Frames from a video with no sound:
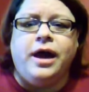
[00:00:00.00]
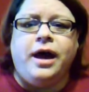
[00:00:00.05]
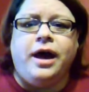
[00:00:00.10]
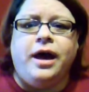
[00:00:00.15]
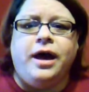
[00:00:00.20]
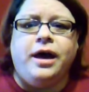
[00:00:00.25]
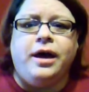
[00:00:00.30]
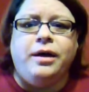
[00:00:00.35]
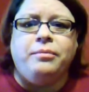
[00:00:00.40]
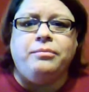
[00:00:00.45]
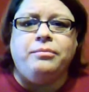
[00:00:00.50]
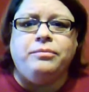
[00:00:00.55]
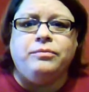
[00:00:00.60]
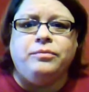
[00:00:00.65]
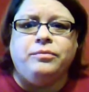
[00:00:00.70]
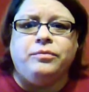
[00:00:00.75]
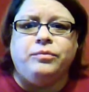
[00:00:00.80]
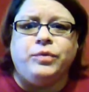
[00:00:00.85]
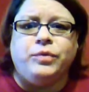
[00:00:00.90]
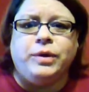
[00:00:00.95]

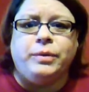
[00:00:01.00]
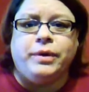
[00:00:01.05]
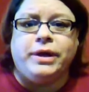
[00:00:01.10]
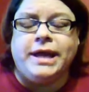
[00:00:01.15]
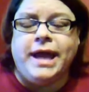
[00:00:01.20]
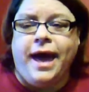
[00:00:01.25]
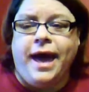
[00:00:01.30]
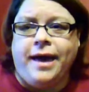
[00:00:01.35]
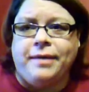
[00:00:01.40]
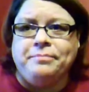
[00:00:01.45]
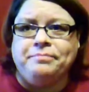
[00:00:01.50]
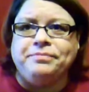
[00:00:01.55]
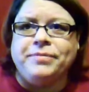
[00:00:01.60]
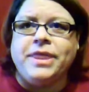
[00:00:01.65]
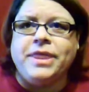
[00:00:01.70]
we were going to get.